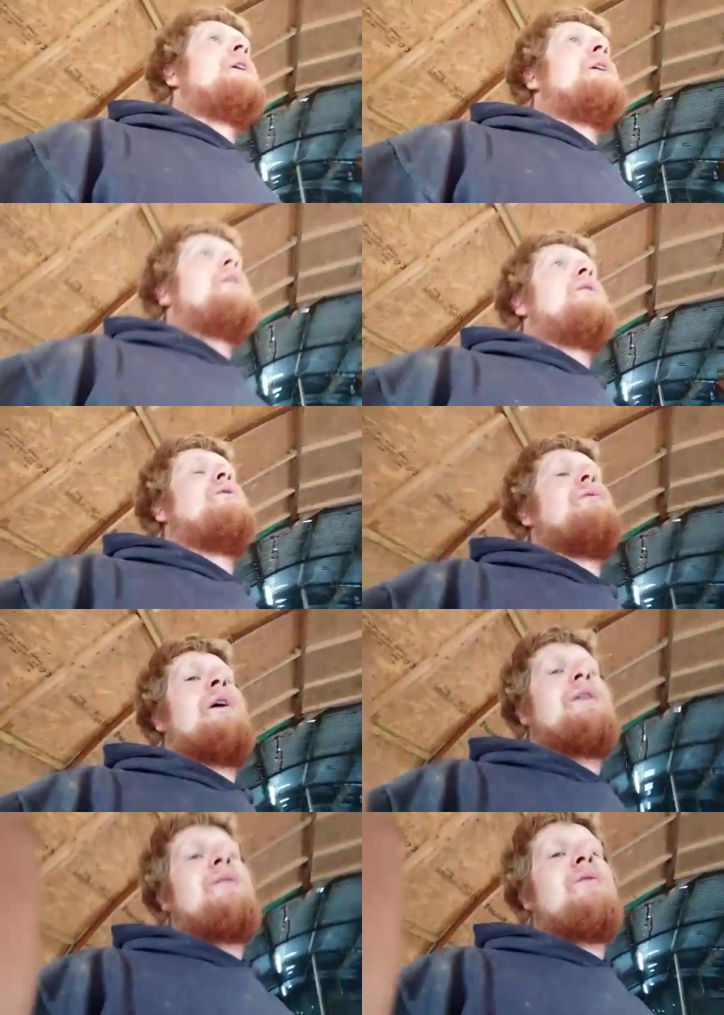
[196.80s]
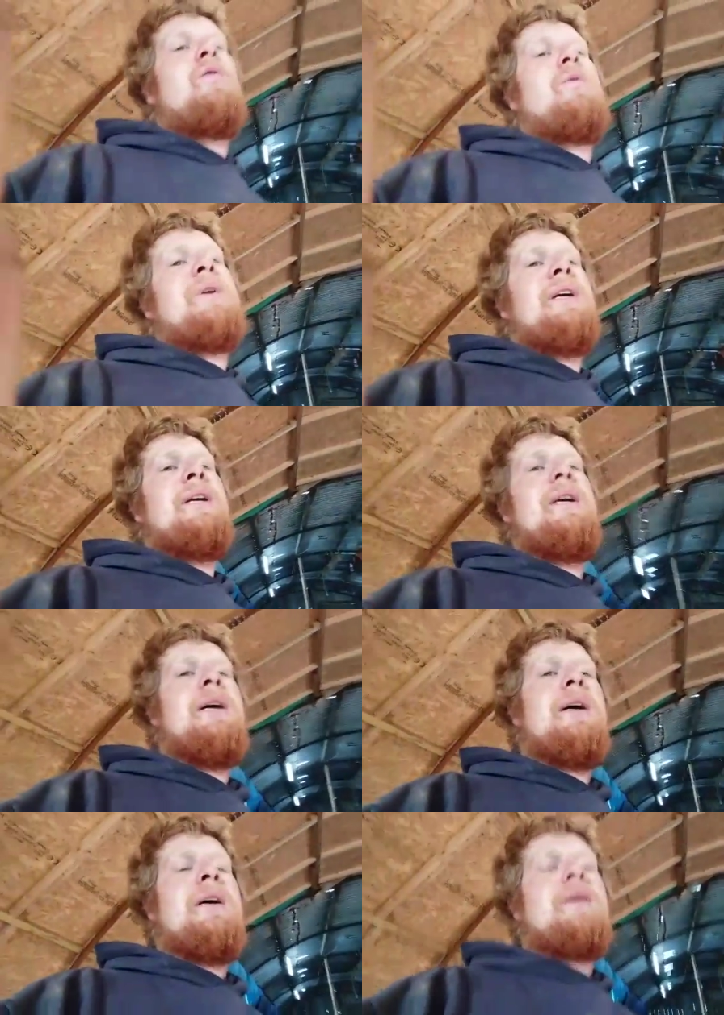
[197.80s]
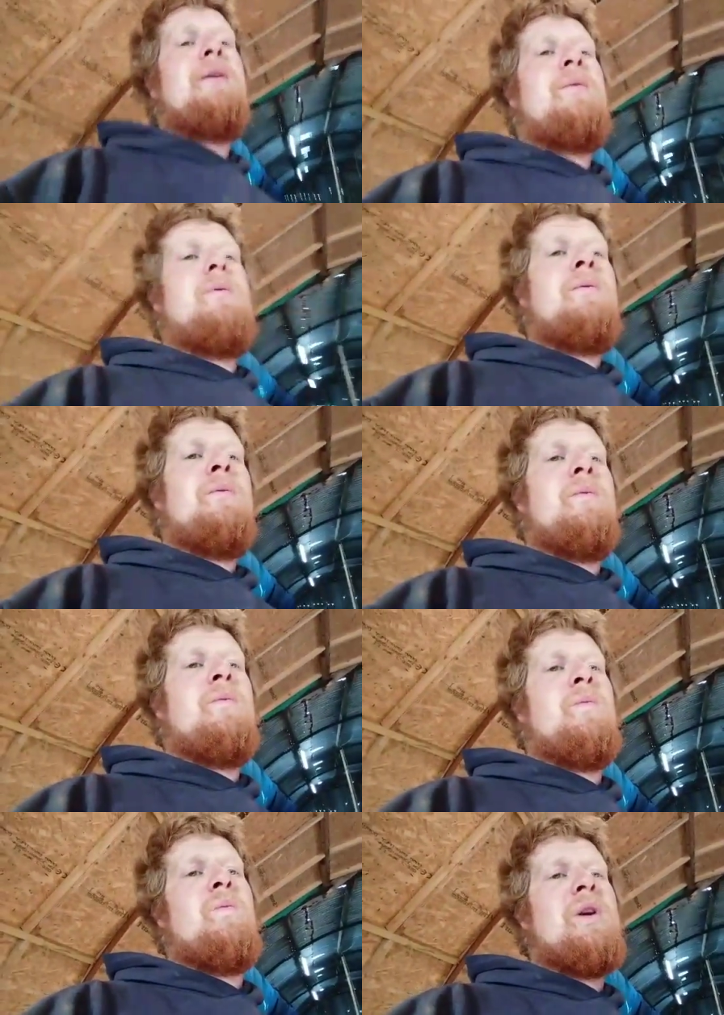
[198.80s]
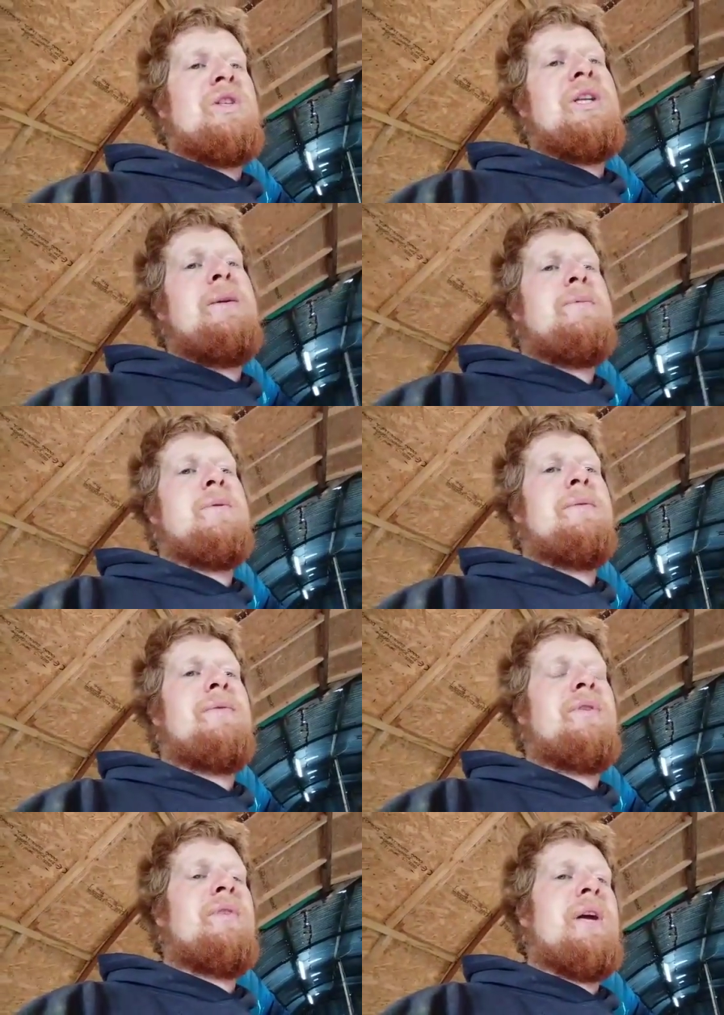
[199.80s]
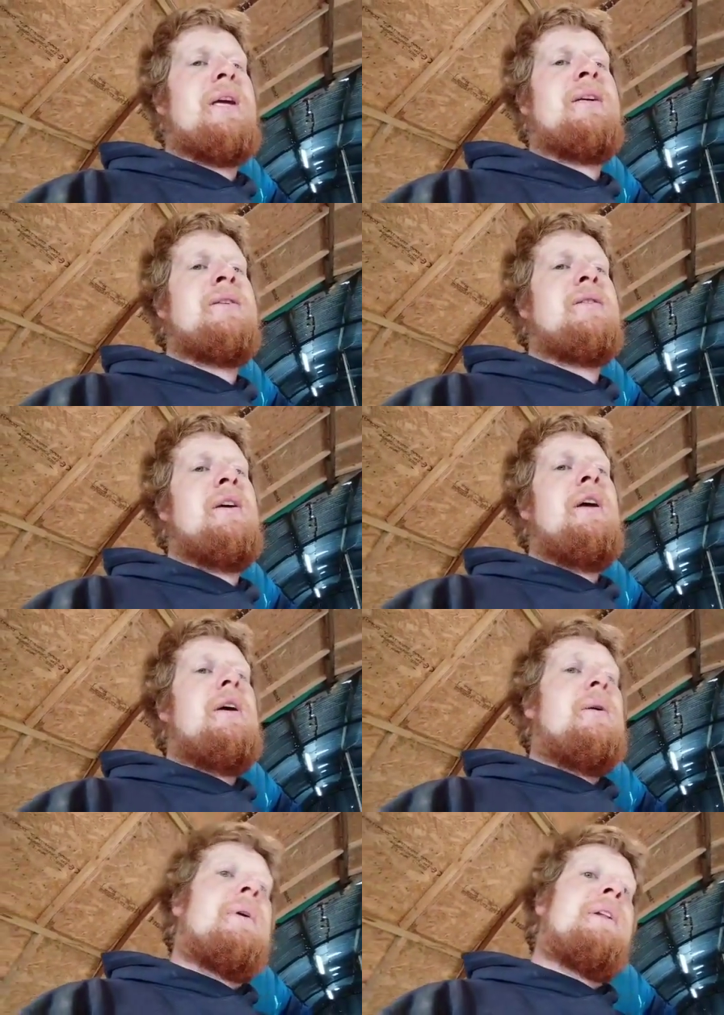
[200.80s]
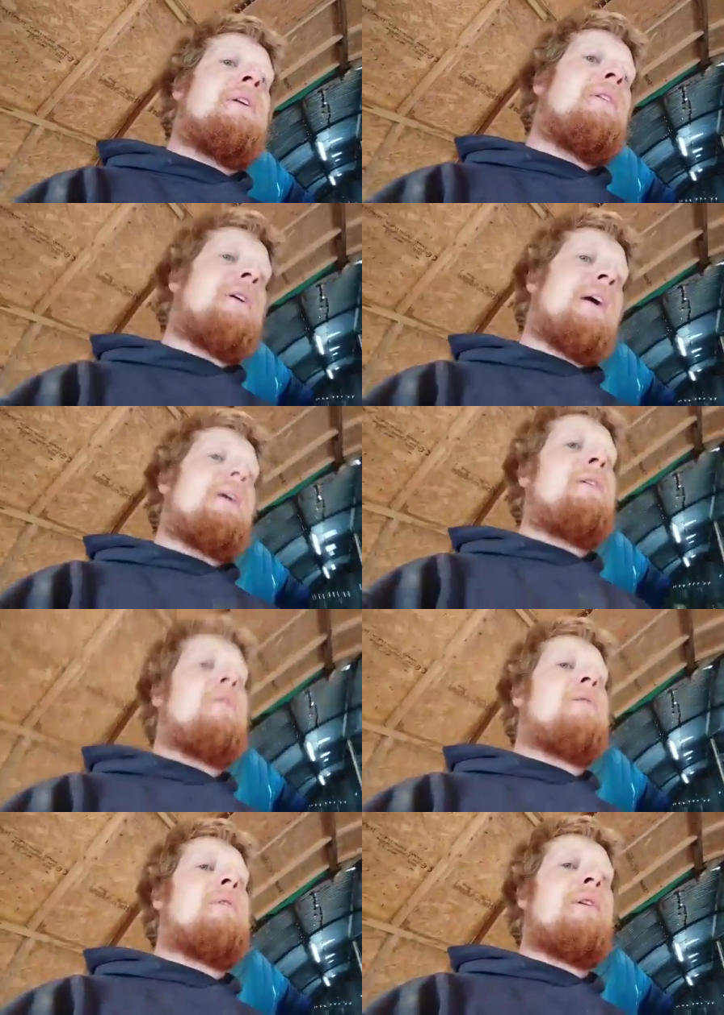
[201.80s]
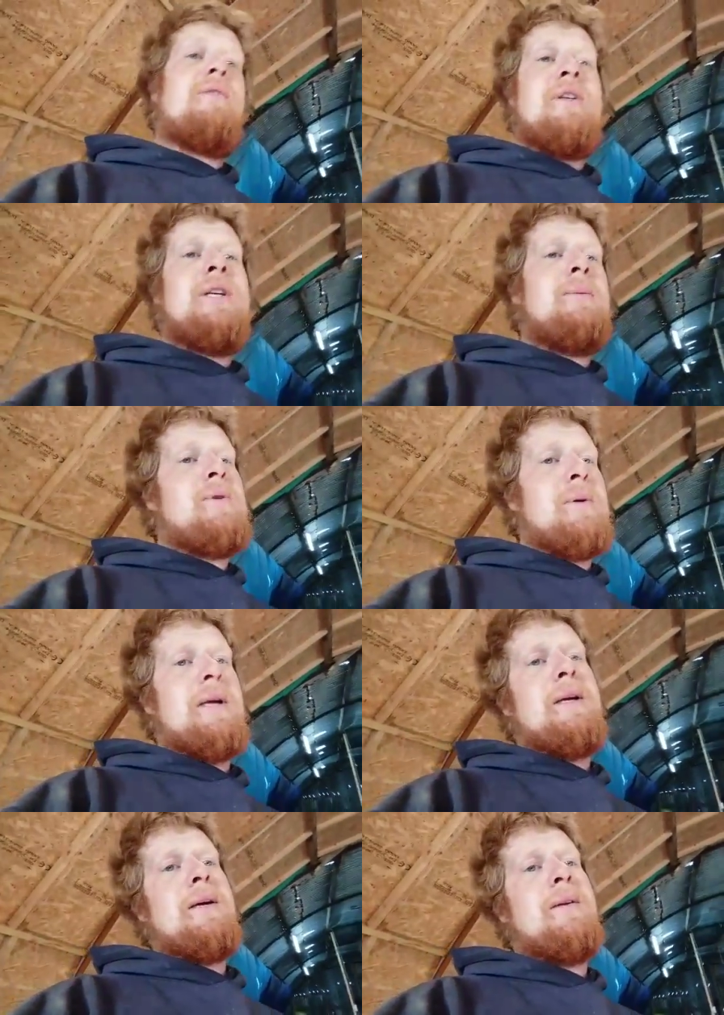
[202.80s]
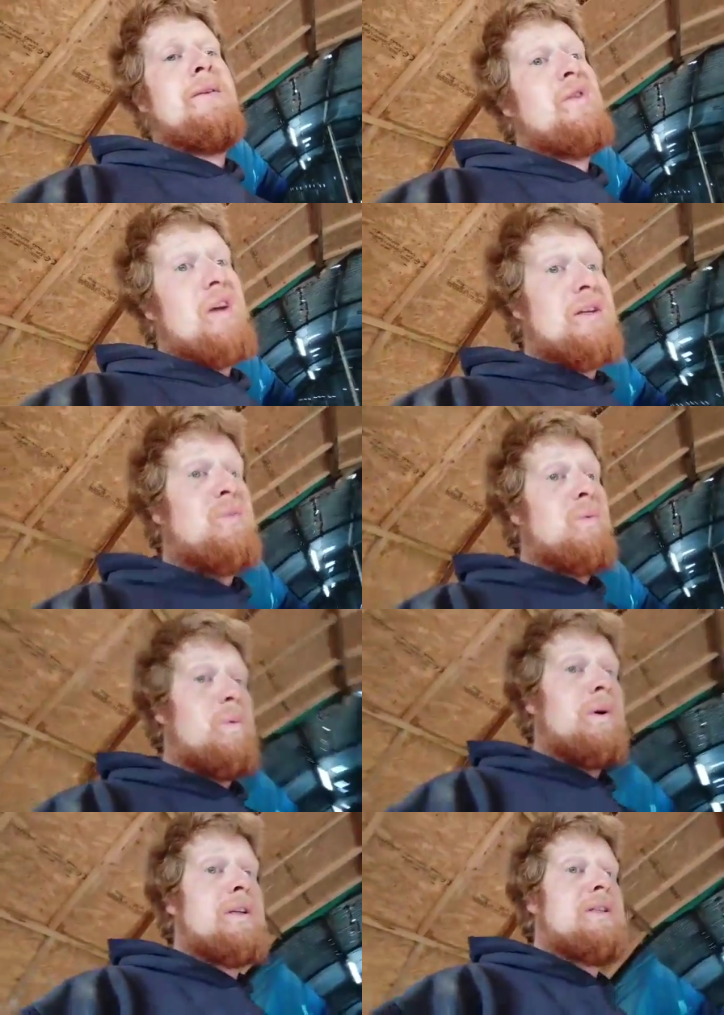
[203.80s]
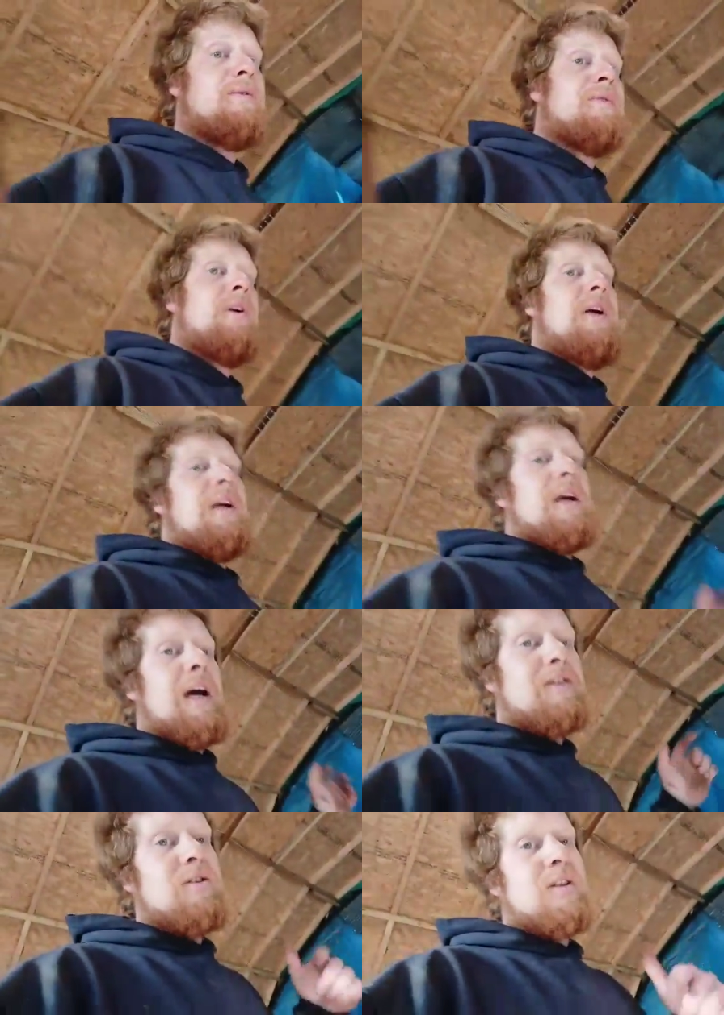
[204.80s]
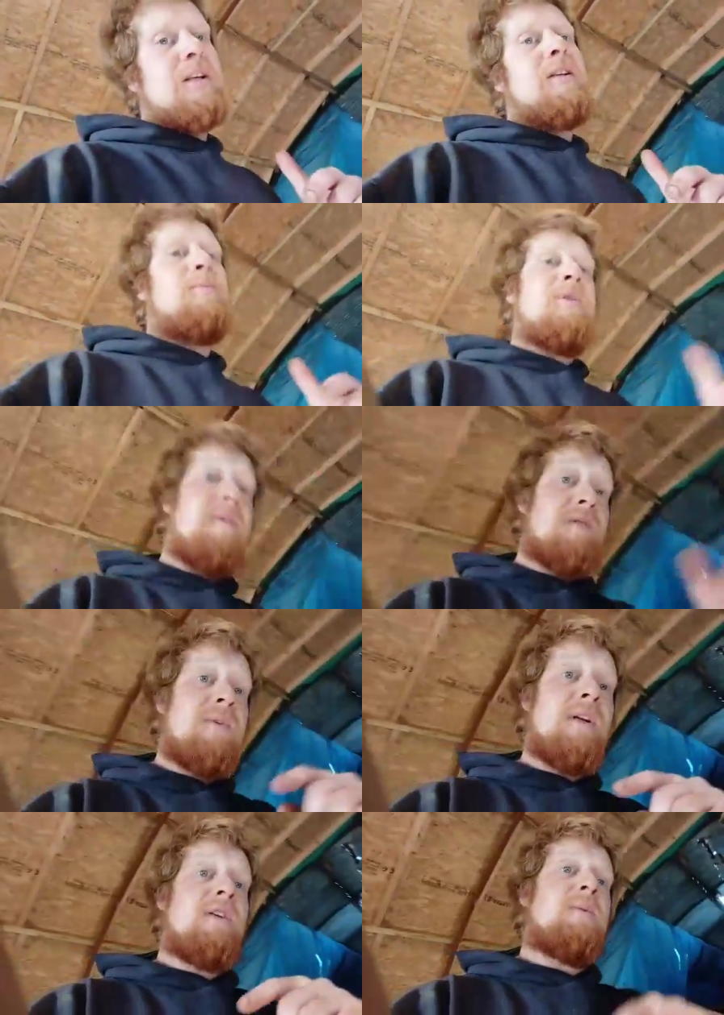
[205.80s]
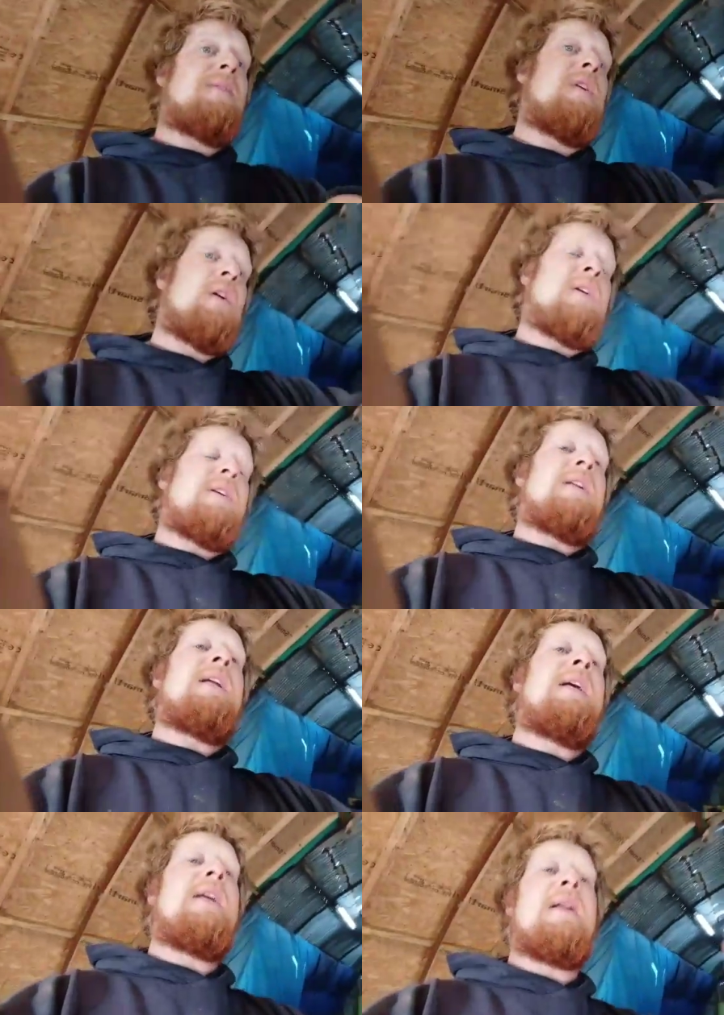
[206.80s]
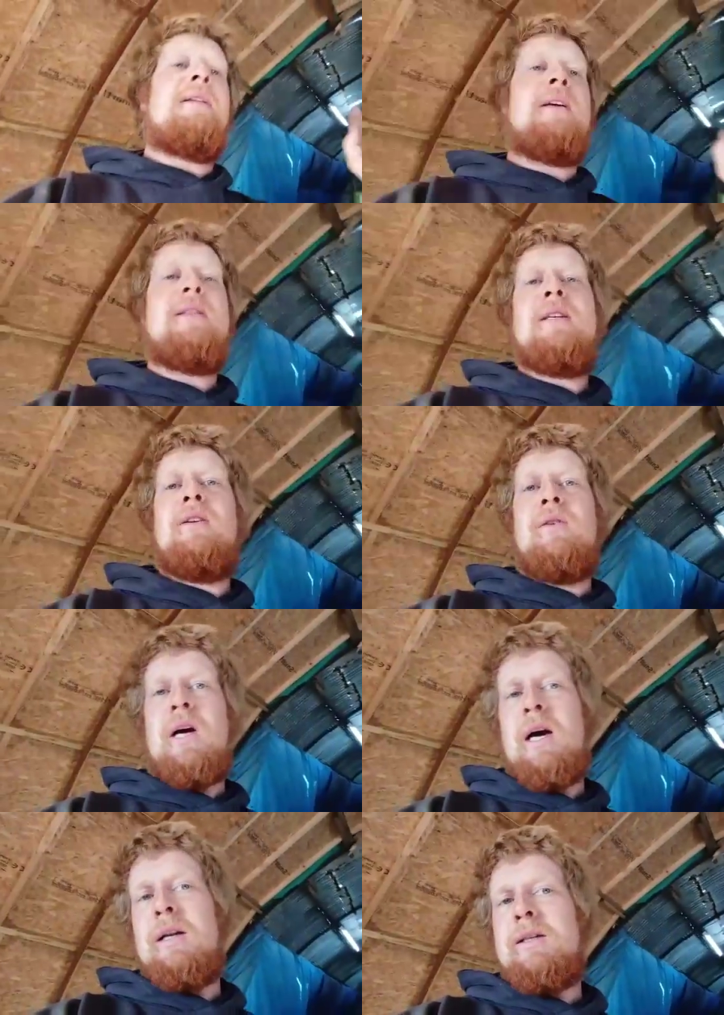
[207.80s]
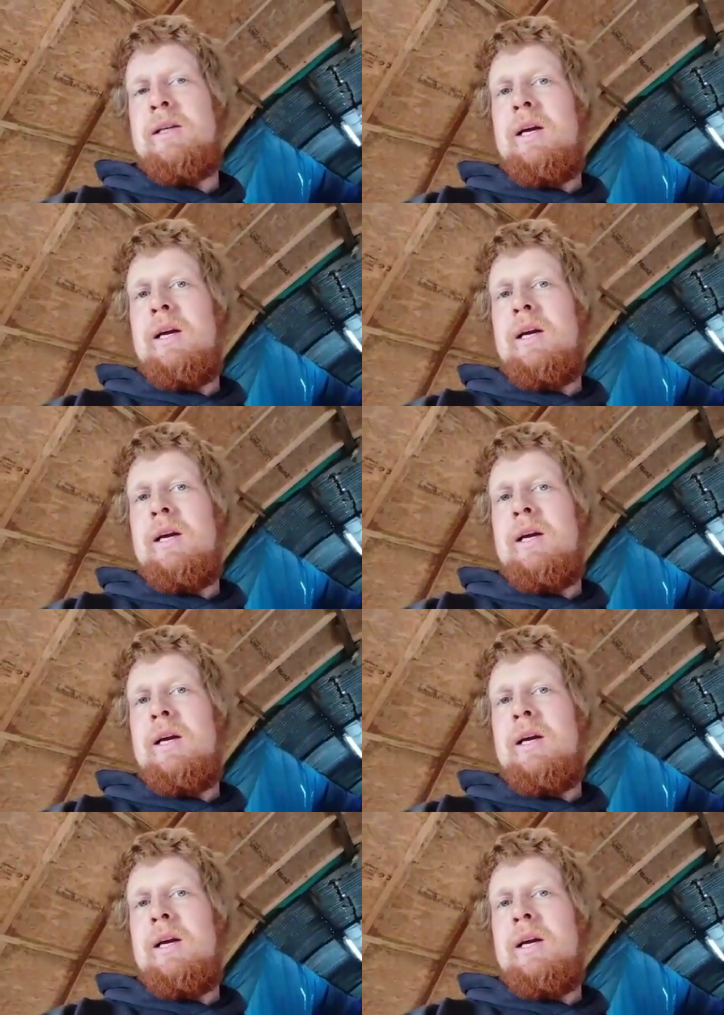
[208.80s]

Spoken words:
you run normally 1 sheep to every 3 acres. Well, in the UK, you can run 3 sheep to 1 acre, so that's why it's different. As you've seen in the previous videos, we have a lot of diddly and things that you can't